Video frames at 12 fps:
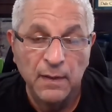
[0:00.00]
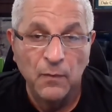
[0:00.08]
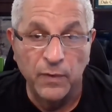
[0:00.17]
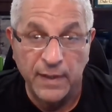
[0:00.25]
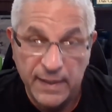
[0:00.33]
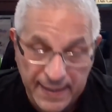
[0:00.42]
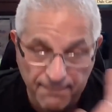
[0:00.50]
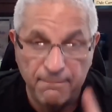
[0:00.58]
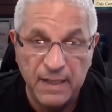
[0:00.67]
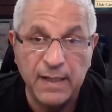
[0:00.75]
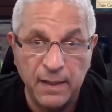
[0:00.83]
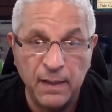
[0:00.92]
When it hit
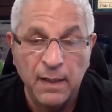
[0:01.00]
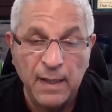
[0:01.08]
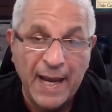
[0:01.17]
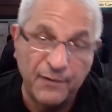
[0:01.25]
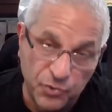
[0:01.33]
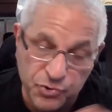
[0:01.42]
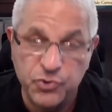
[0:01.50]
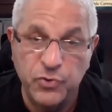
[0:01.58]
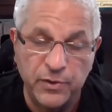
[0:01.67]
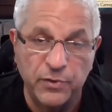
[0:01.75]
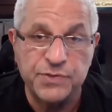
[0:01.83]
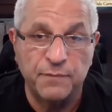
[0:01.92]
me after two
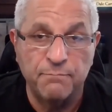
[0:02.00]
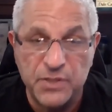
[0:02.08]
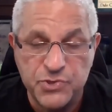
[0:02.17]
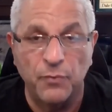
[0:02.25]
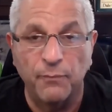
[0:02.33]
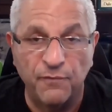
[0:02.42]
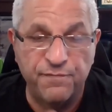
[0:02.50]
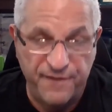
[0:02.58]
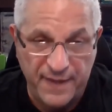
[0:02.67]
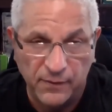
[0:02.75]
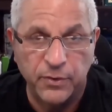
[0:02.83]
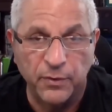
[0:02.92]
years of miserable
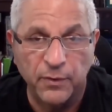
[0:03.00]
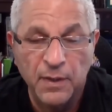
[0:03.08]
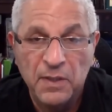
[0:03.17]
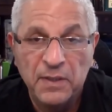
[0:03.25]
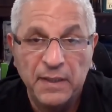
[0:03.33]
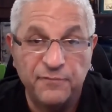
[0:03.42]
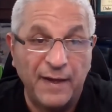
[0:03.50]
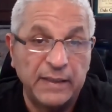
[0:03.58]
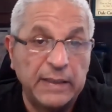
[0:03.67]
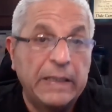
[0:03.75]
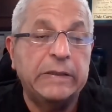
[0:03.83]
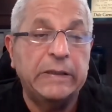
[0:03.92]
failure, it
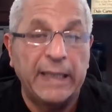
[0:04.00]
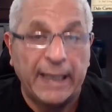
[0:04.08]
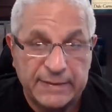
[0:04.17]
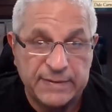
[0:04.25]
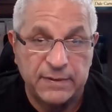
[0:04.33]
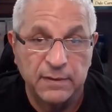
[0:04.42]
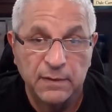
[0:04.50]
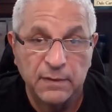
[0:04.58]
finally clicked.